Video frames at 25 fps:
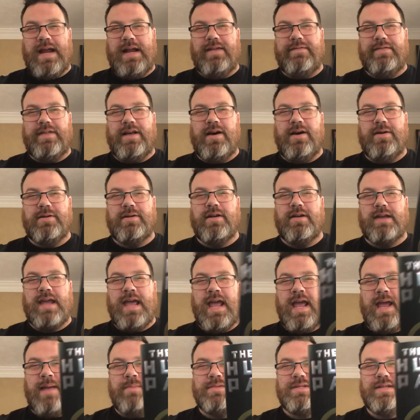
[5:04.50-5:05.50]
of the Hunger
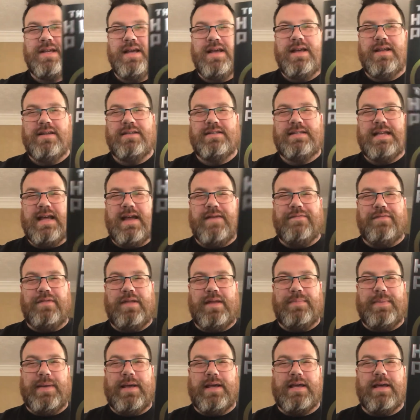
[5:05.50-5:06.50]
Games,
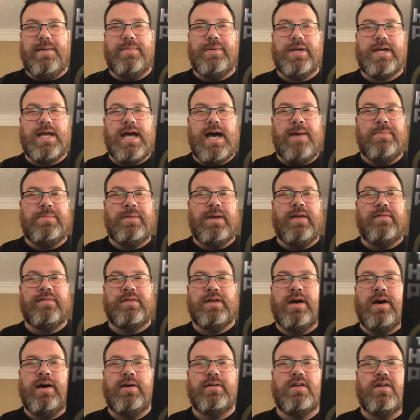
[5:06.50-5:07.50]
definitely pick up a copy of
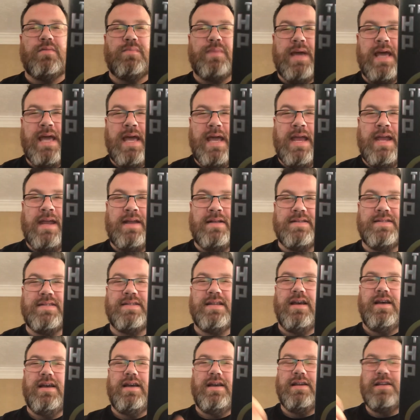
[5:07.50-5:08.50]
The Hunger Pains.
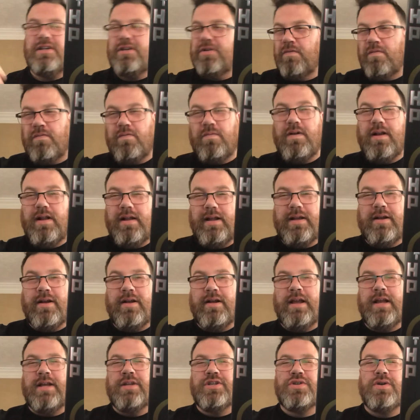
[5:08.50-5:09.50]
You're really going
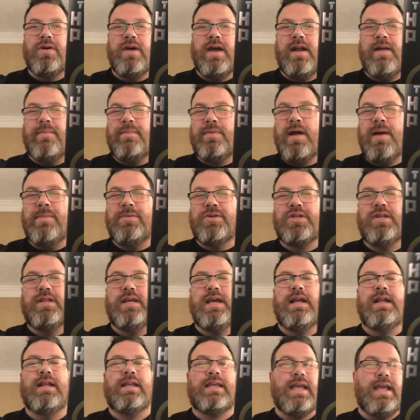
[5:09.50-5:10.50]
to enjoy it. I promise you
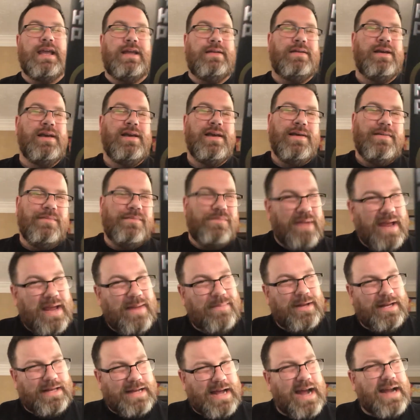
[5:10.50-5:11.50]
that. Again,
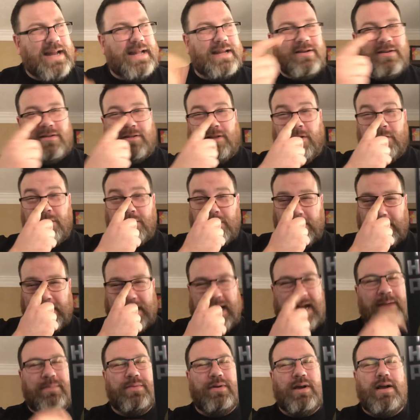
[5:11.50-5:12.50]
maybe not in your local
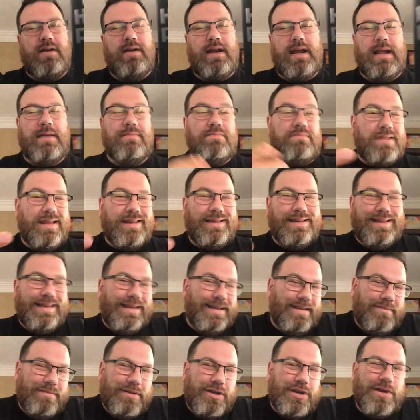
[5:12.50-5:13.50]
library.
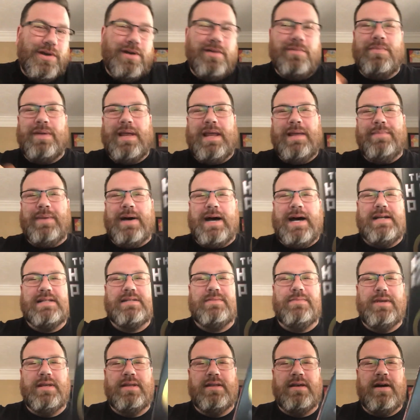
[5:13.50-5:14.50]
It could be
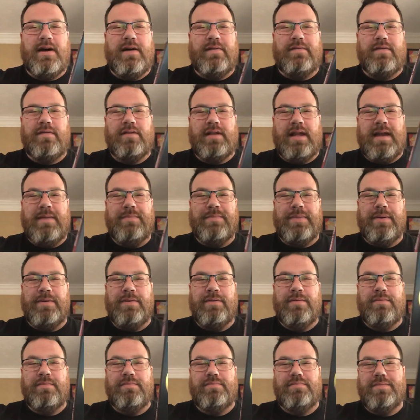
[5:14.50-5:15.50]
possibly. The Harvard
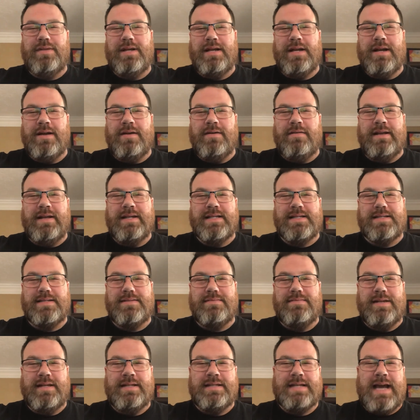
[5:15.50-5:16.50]
Lampoon,
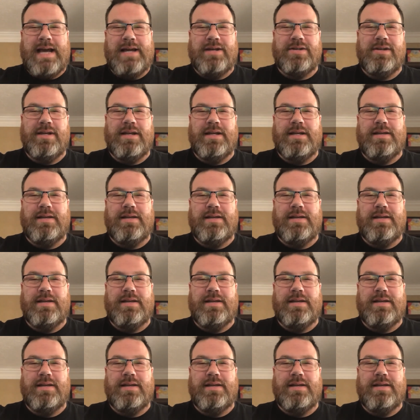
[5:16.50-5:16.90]
is actually